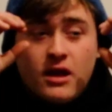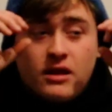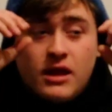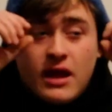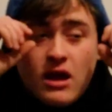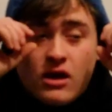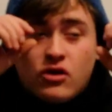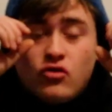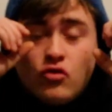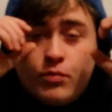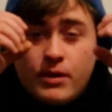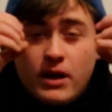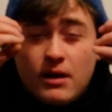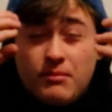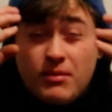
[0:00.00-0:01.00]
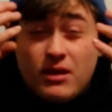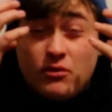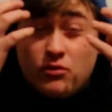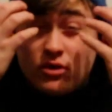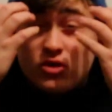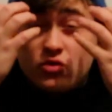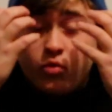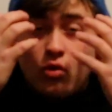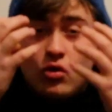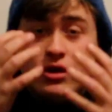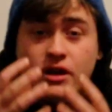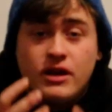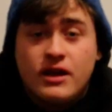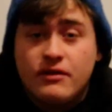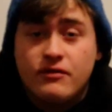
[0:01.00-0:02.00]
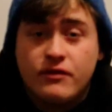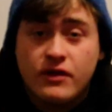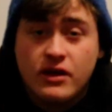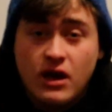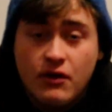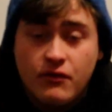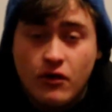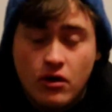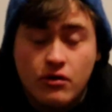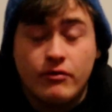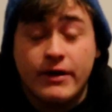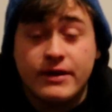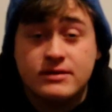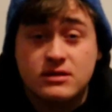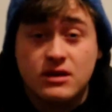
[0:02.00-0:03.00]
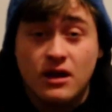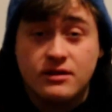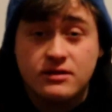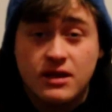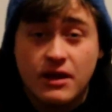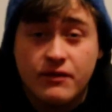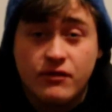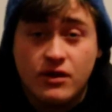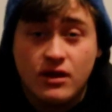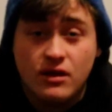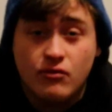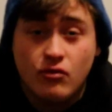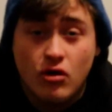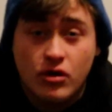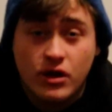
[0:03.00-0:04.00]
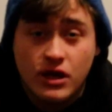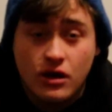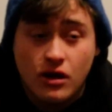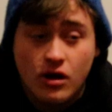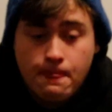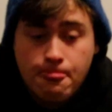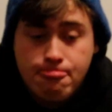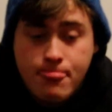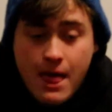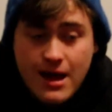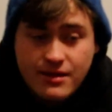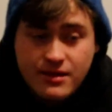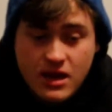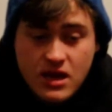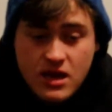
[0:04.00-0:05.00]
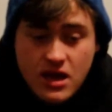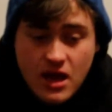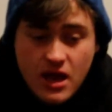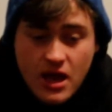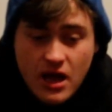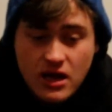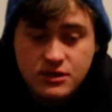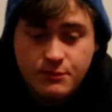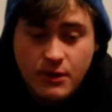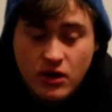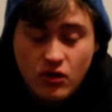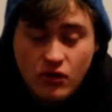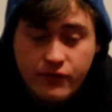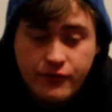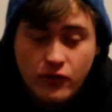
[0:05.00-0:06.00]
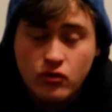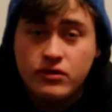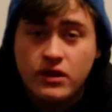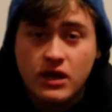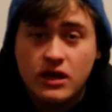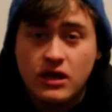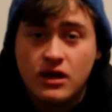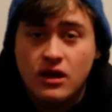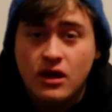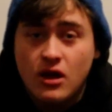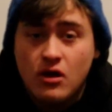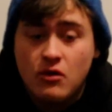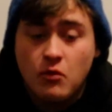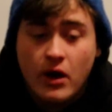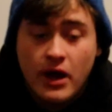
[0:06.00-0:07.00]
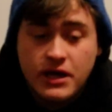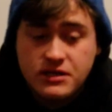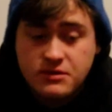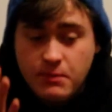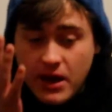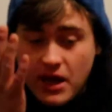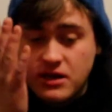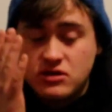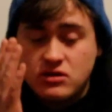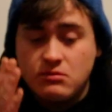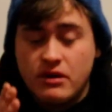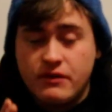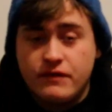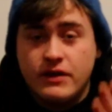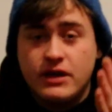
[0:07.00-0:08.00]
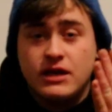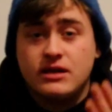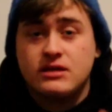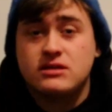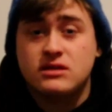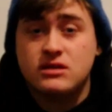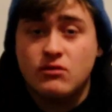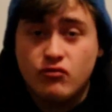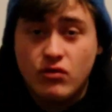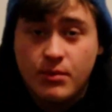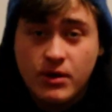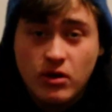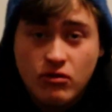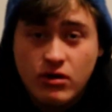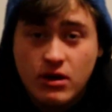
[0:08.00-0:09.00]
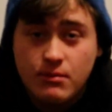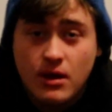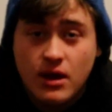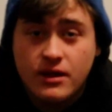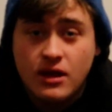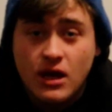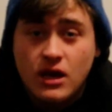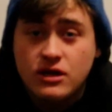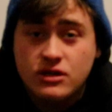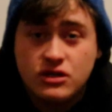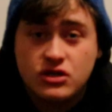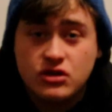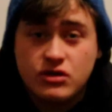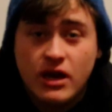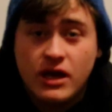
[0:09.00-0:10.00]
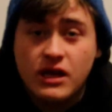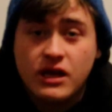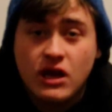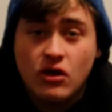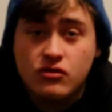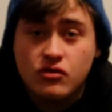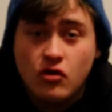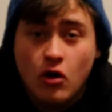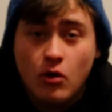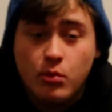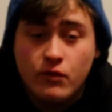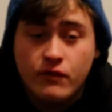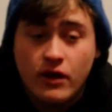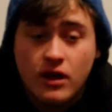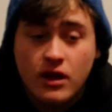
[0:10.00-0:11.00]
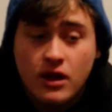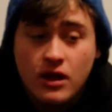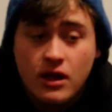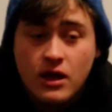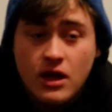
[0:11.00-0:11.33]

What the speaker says: Like, I could open it, but they were swollen and everything. I thought, alright, something's definitely wrong here. That day, I spent the full day with ice packs on my face, rubbing cream in, just trying to get on top of it.